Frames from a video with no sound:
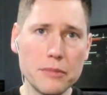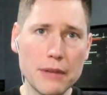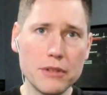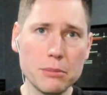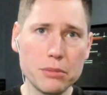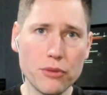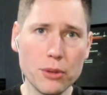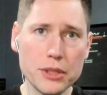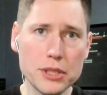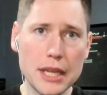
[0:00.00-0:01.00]
definite
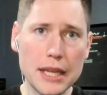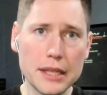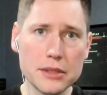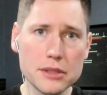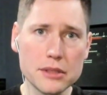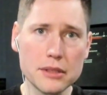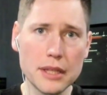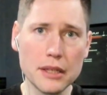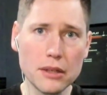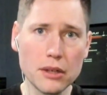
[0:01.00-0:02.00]
performance gains
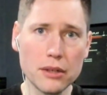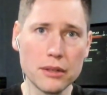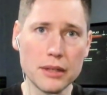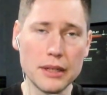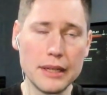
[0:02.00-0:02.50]
that are